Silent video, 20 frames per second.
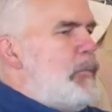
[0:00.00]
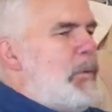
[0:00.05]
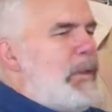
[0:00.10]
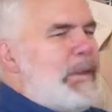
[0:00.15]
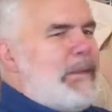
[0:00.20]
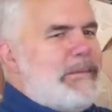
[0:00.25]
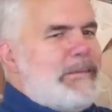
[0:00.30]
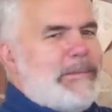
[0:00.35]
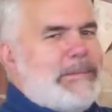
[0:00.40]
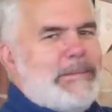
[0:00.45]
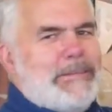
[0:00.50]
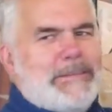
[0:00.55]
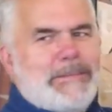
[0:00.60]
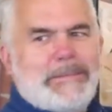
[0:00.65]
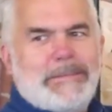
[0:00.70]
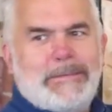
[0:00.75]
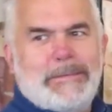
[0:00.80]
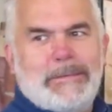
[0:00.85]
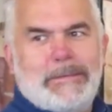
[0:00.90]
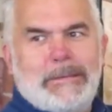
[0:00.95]
Well, it's
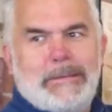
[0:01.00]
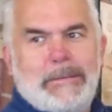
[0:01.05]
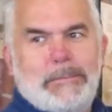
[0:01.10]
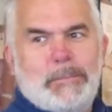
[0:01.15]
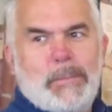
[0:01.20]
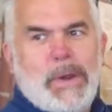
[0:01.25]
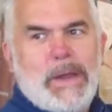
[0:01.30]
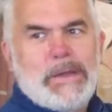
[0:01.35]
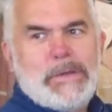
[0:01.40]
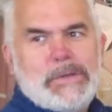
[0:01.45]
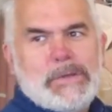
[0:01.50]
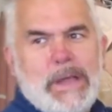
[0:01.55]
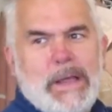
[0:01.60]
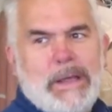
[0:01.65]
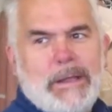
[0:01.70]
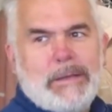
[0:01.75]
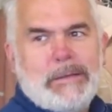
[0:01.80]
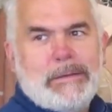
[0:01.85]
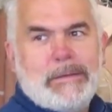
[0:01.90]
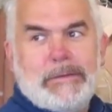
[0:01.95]
this
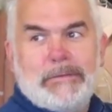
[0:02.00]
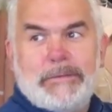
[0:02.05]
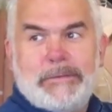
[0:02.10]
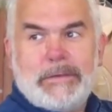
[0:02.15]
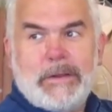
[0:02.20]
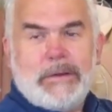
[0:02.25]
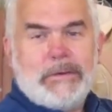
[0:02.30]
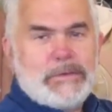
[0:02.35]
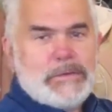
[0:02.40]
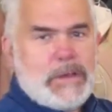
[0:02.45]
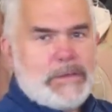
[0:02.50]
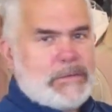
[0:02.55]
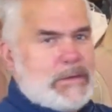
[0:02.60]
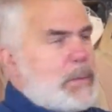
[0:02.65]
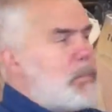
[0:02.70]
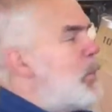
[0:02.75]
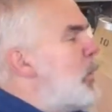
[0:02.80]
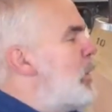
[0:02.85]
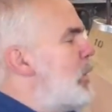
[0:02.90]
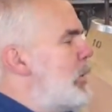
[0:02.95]
brainchild of Sarah
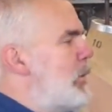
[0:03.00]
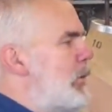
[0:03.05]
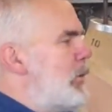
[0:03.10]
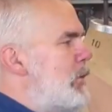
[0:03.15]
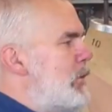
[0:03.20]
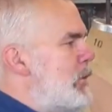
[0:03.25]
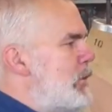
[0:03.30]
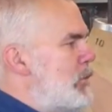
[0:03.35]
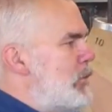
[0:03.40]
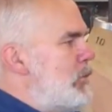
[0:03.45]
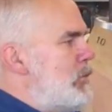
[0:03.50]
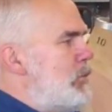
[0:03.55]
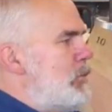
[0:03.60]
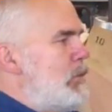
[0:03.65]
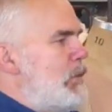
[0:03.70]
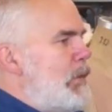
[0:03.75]
Jessica Parker, who